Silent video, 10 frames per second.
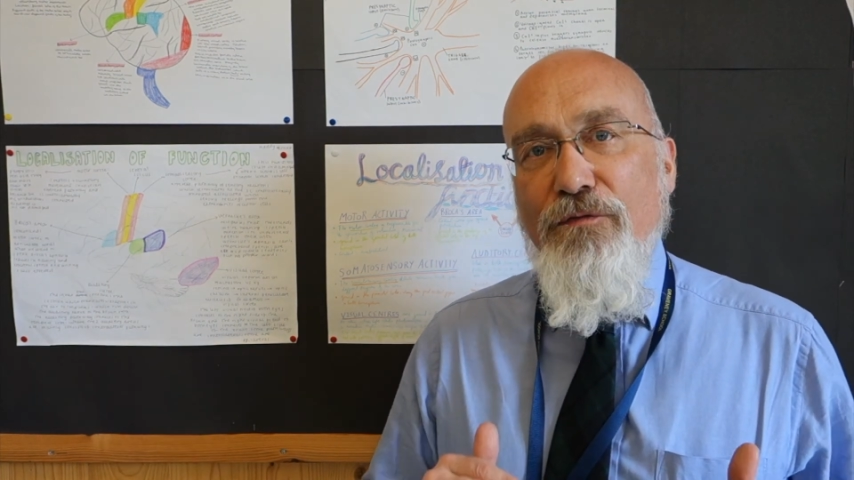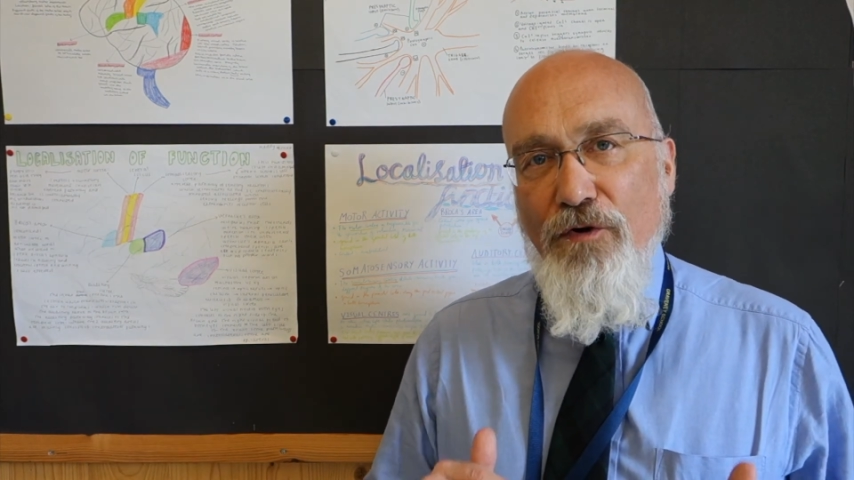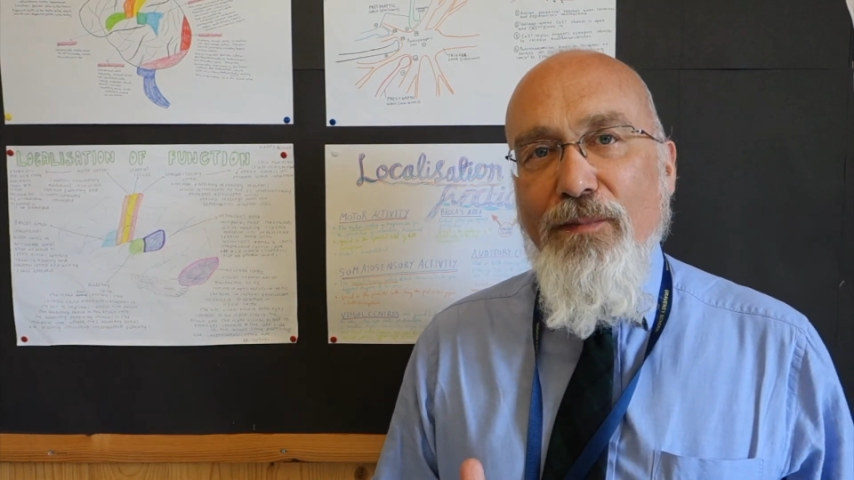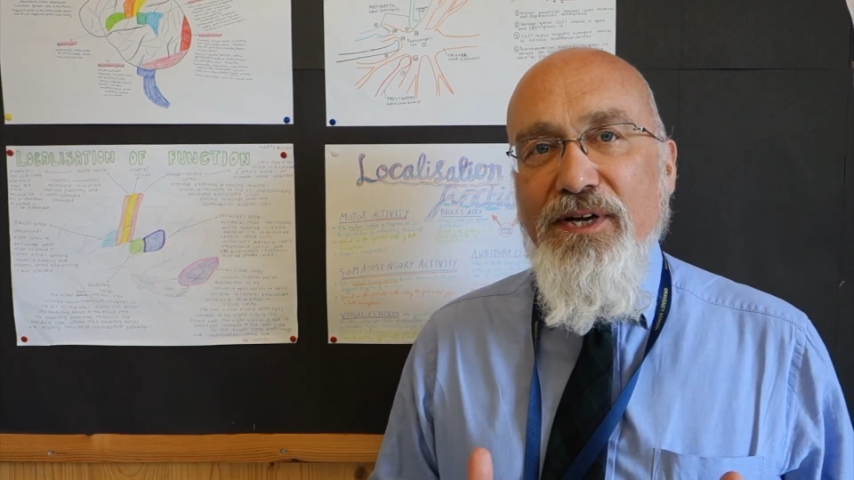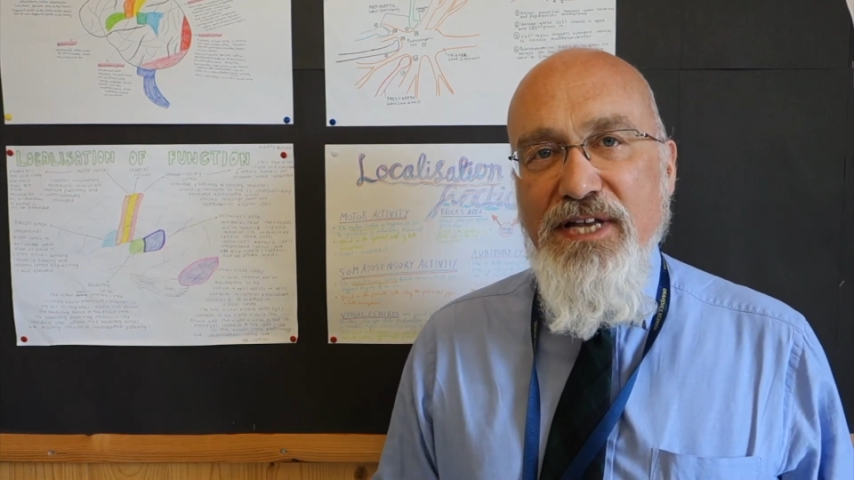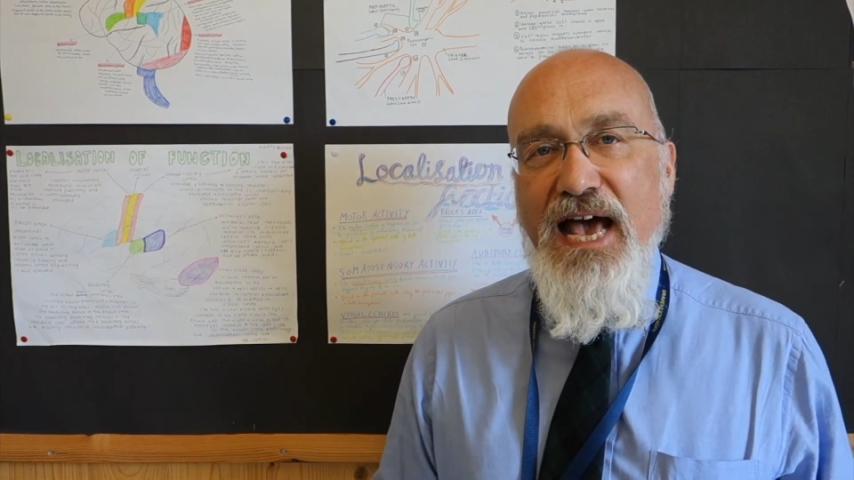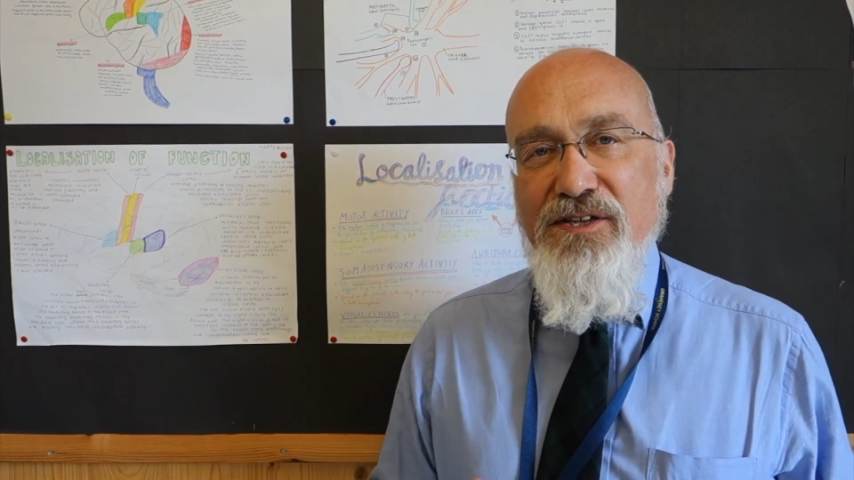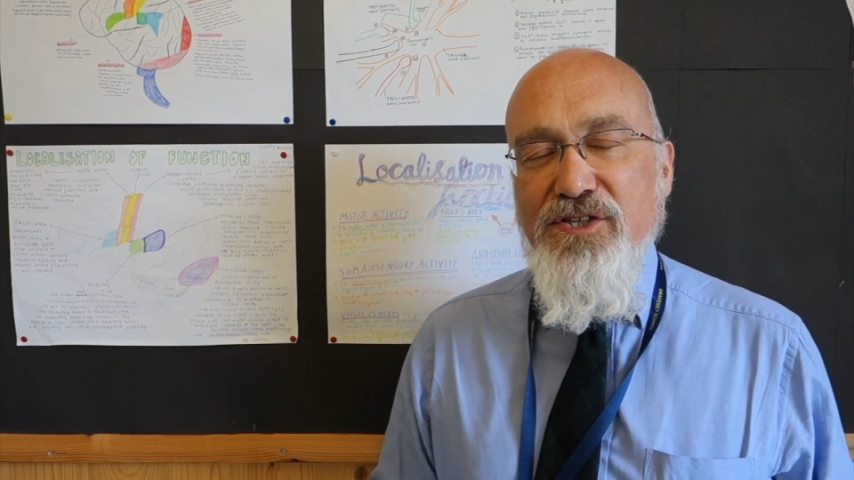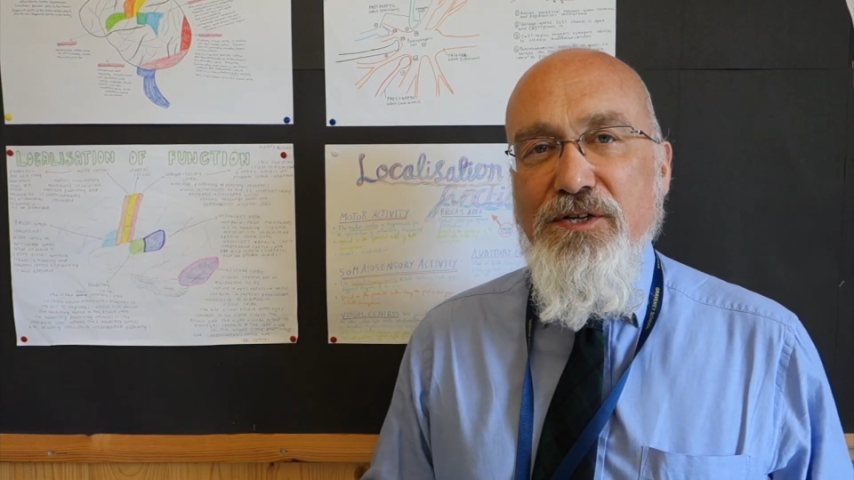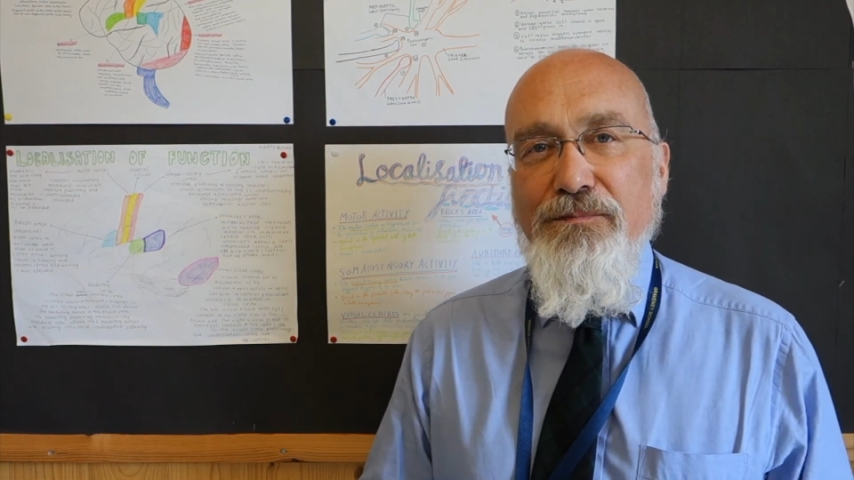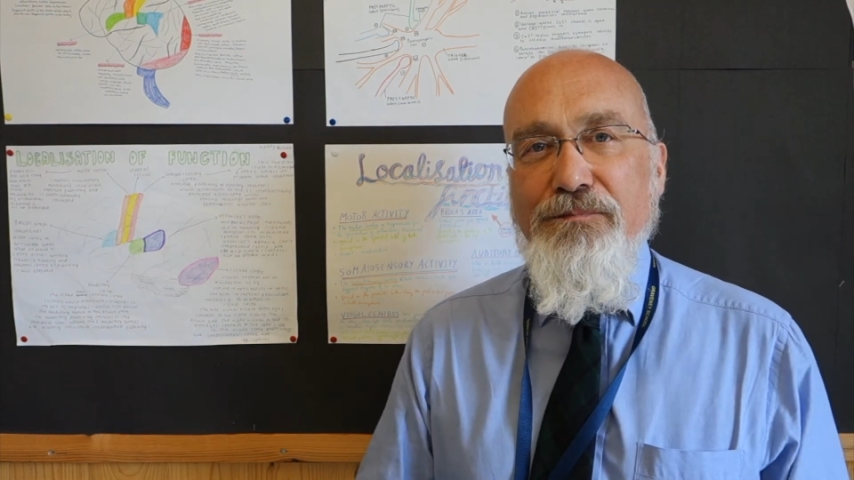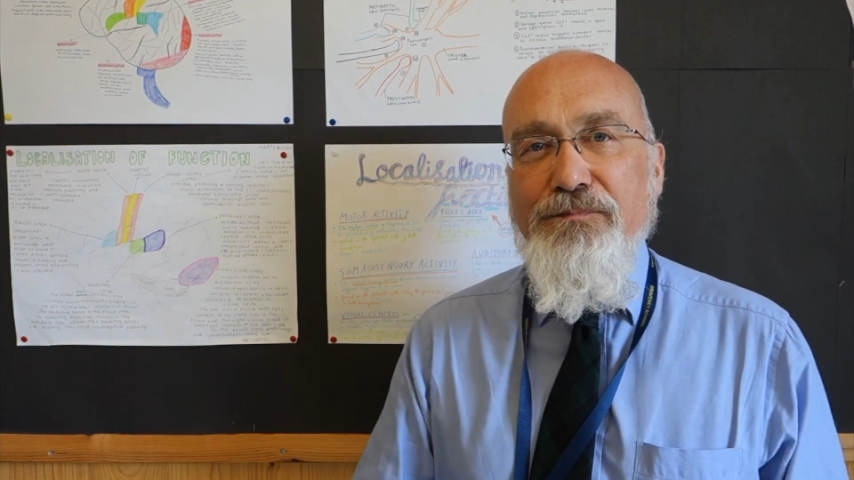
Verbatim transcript: from a test.